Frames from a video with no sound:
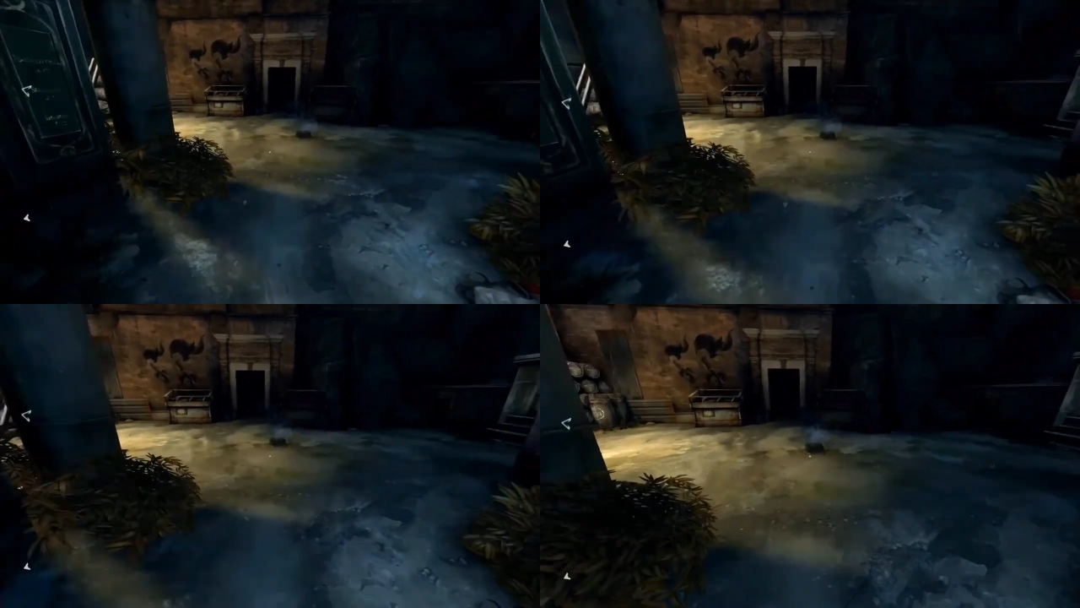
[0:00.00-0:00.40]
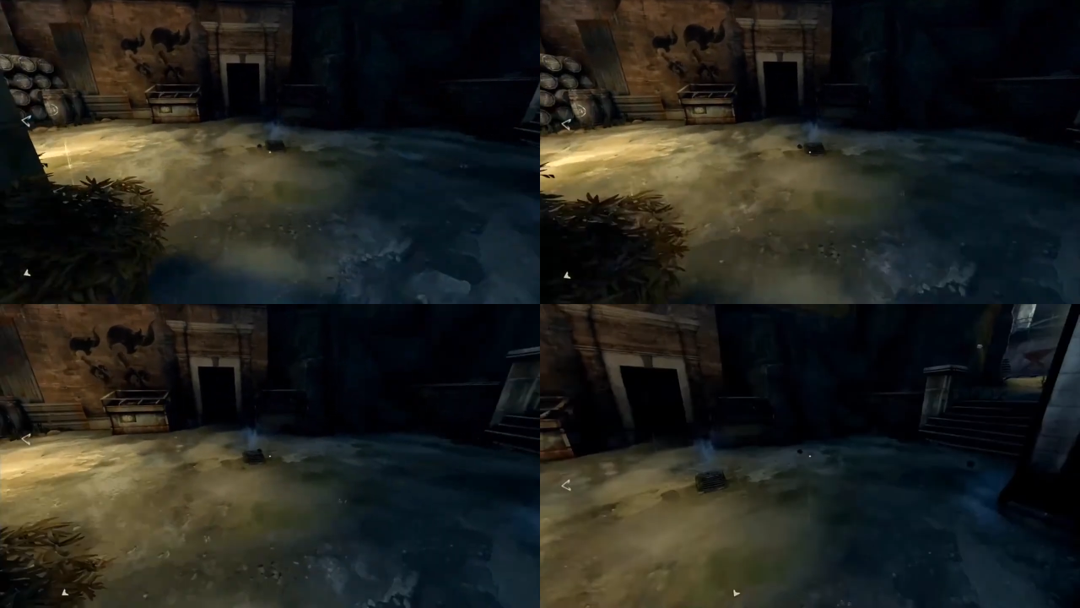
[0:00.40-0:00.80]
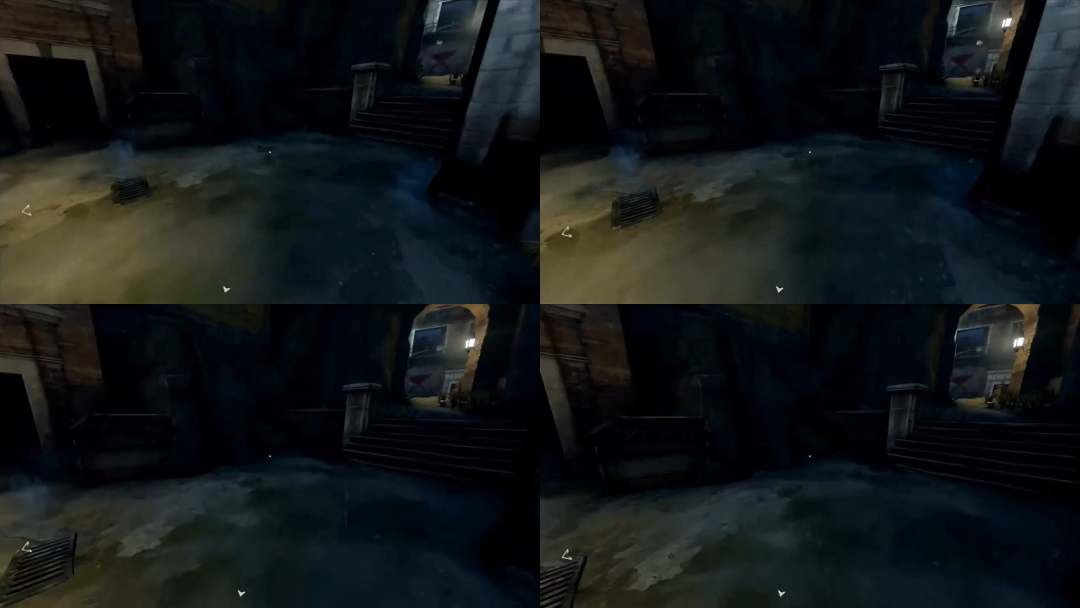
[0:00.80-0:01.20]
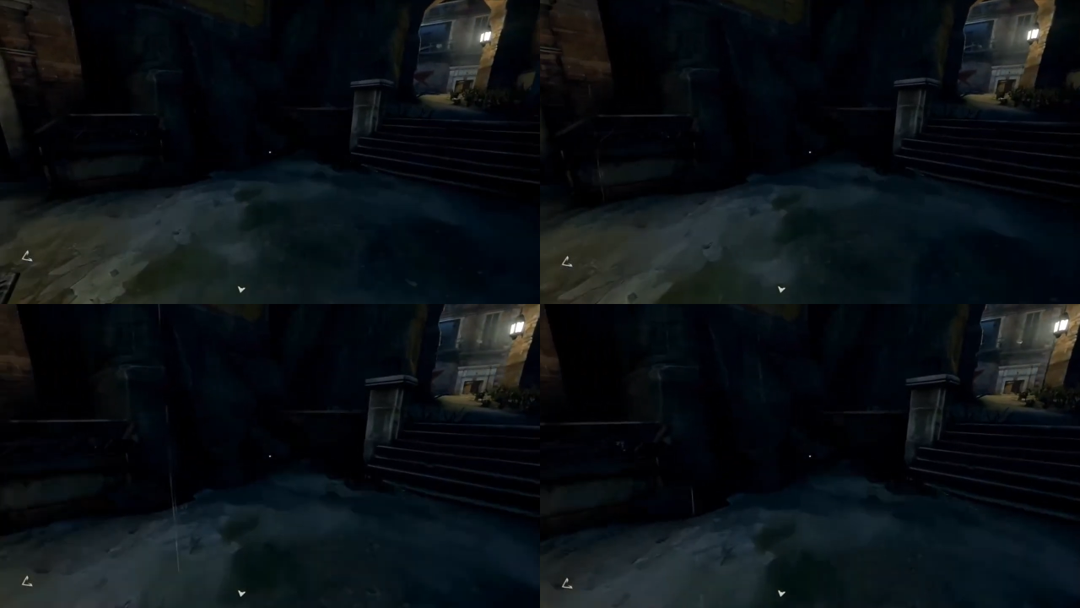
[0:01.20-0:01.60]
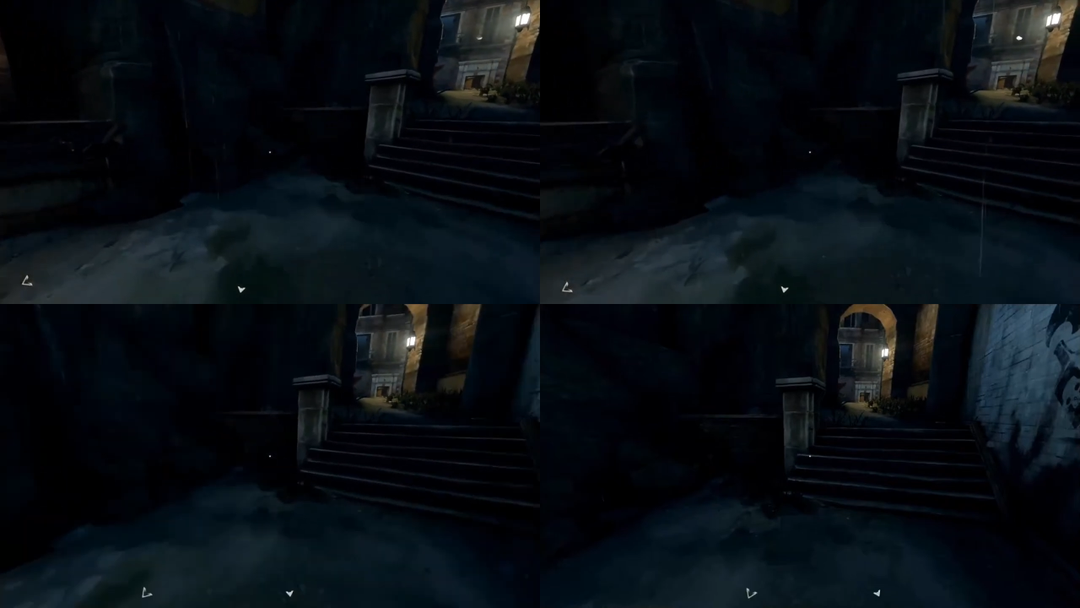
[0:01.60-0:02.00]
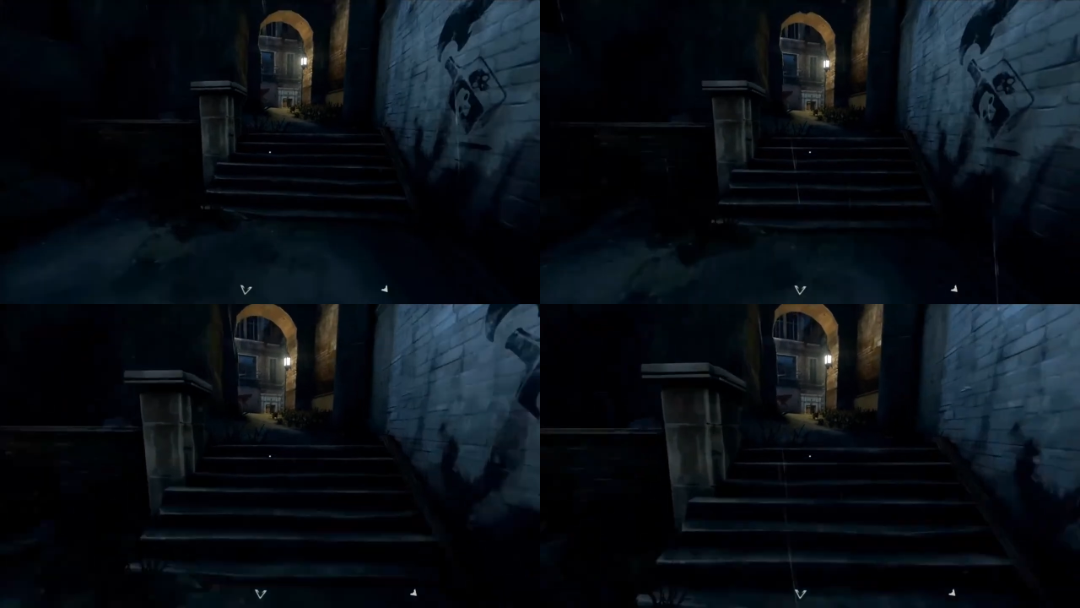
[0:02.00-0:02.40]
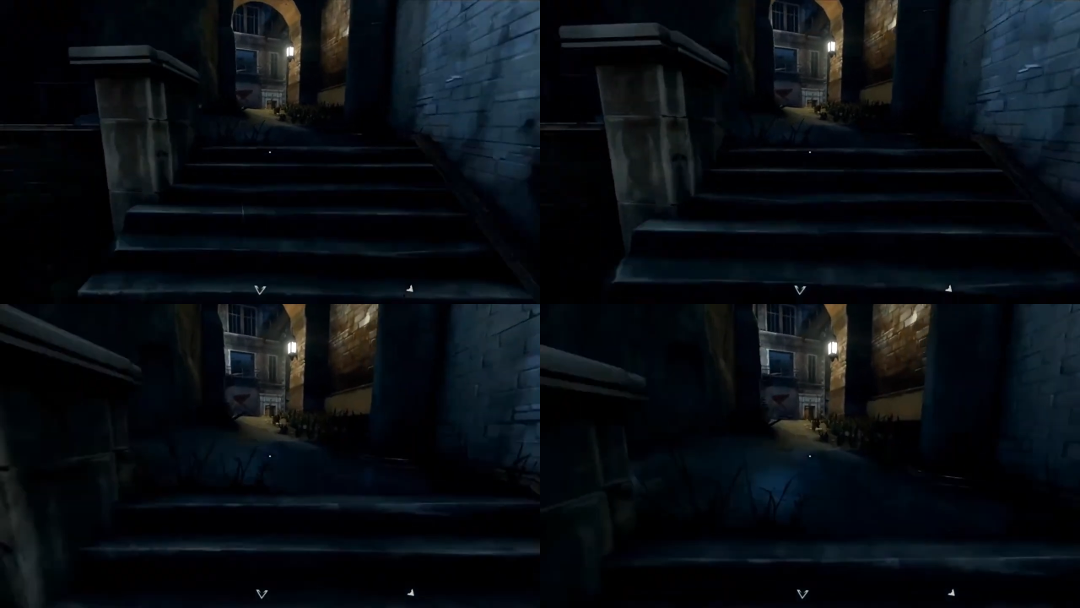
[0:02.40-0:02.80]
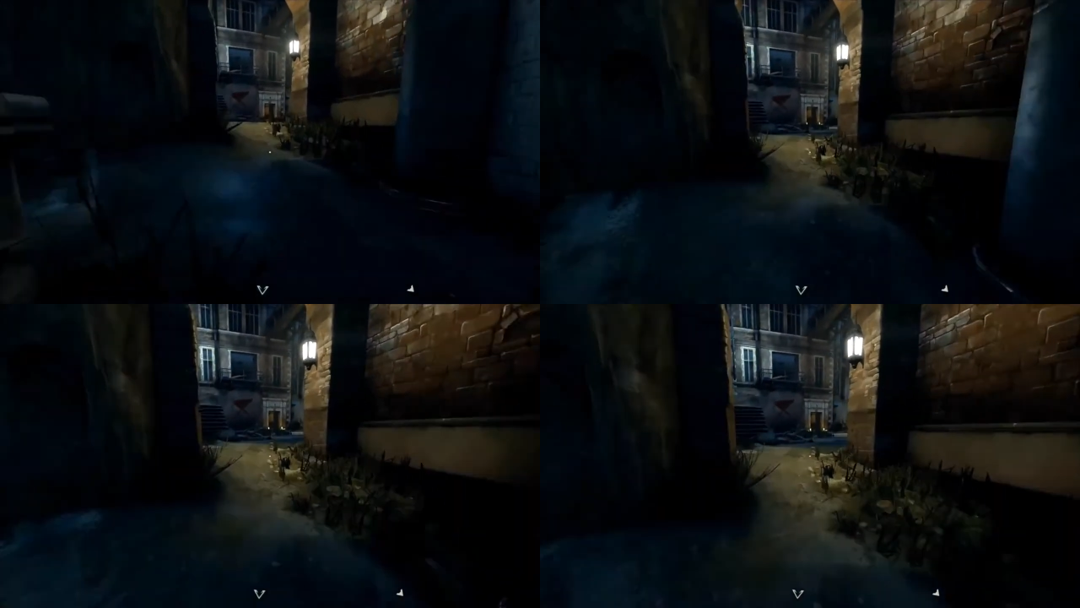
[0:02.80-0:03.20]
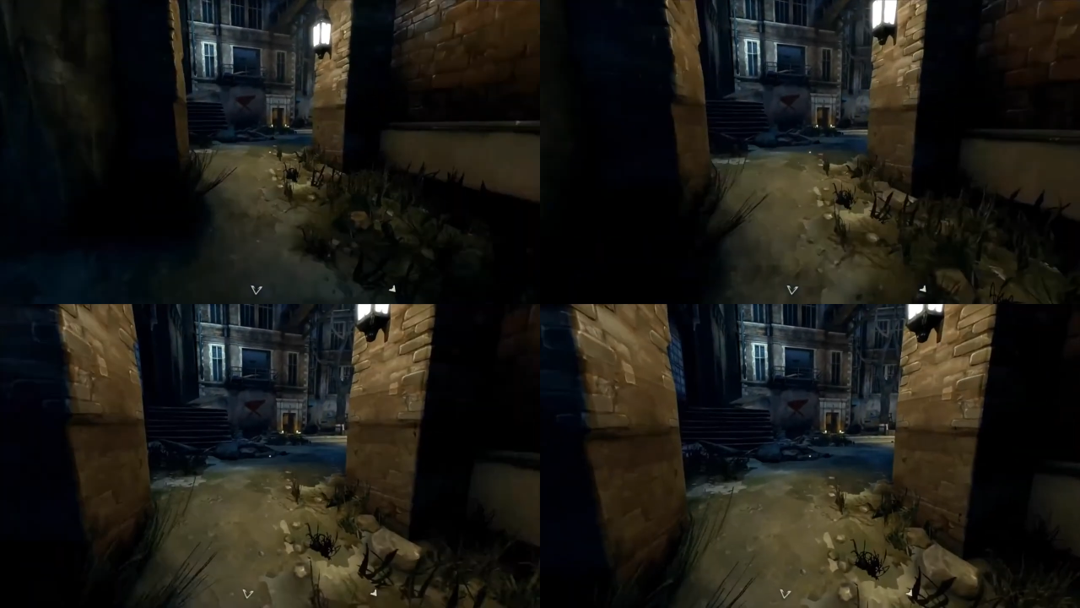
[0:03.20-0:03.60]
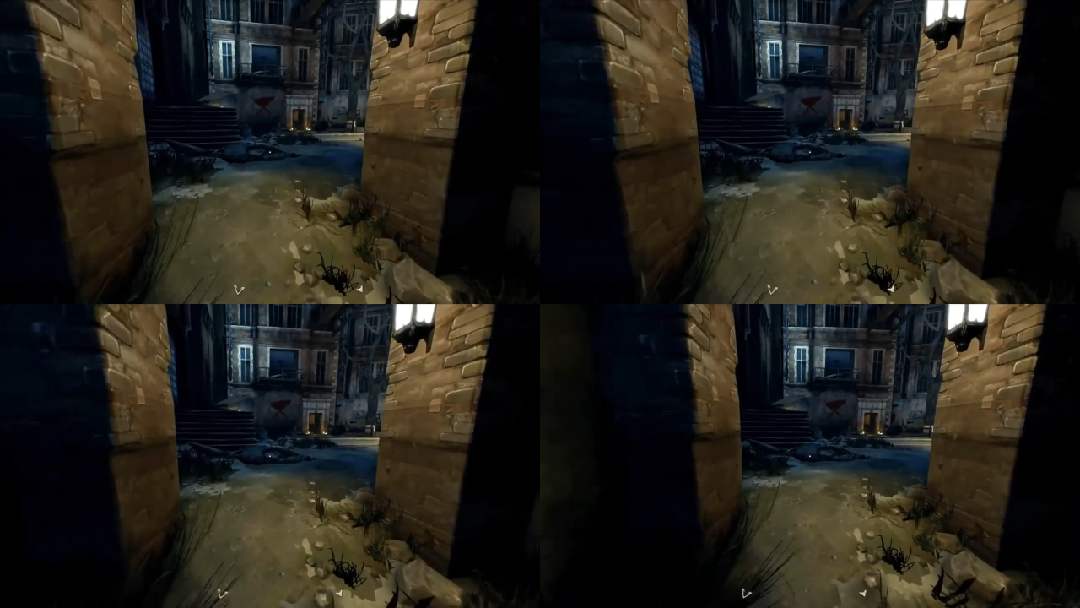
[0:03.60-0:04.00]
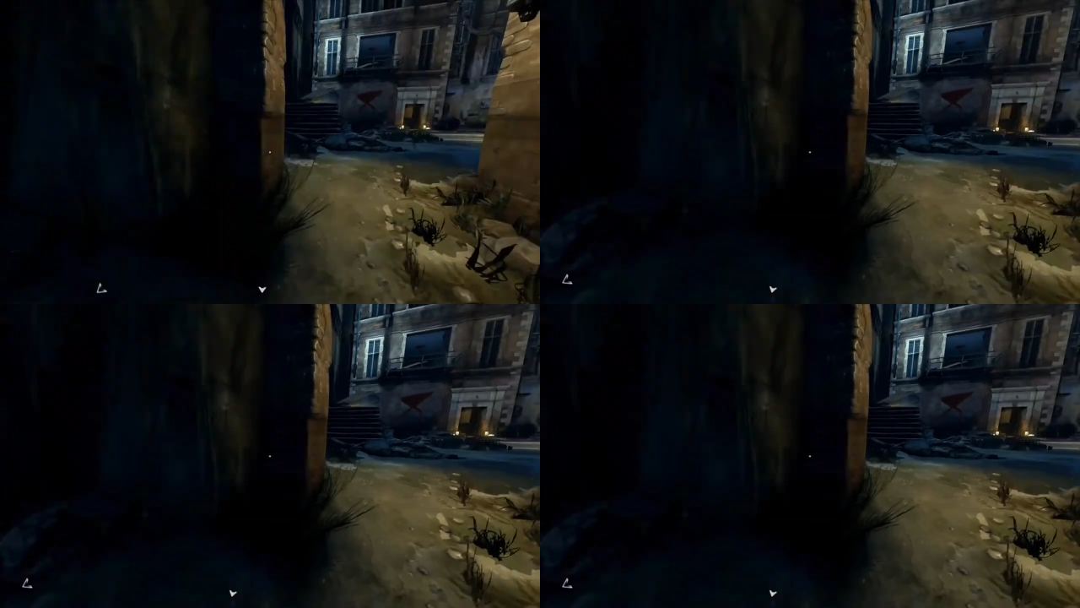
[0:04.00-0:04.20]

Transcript: (no speaker visible)